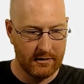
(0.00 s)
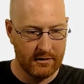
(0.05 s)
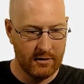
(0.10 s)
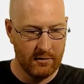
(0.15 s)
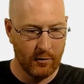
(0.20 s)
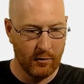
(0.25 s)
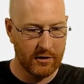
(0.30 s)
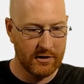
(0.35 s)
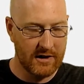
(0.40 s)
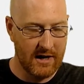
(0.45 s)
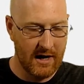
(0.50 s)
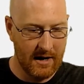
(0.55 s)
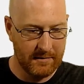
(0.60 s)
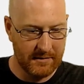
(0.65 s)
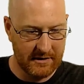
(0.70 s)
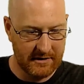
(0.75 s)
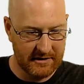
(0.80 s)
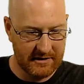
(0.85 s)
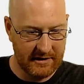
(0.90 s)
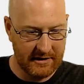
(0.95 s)
two more
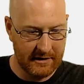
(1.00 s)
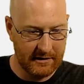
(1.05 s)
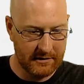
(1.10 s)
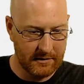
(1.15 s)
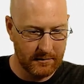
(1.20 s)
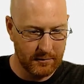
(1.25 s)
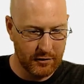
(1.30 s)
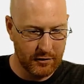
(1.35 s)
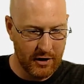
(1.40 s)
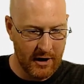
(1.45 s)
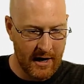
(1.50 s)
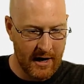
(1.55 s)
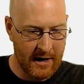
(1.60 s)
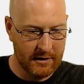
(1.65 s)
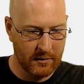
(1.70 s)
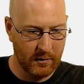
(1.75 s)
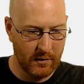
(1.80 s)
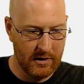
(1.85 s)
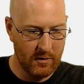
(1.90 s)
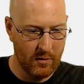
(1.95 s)
times. Instead of
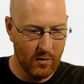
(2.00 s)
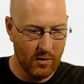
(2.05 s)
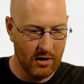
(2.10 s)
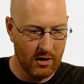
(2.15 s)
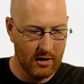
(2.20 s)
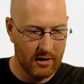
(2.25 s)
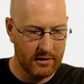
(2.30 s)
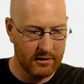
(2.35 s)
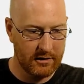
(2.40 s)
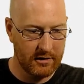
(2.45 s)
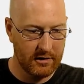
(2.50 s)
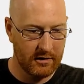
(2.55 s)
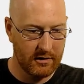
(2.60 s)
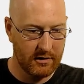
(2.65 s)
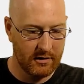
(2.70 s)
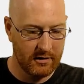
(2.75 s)
subtract, we want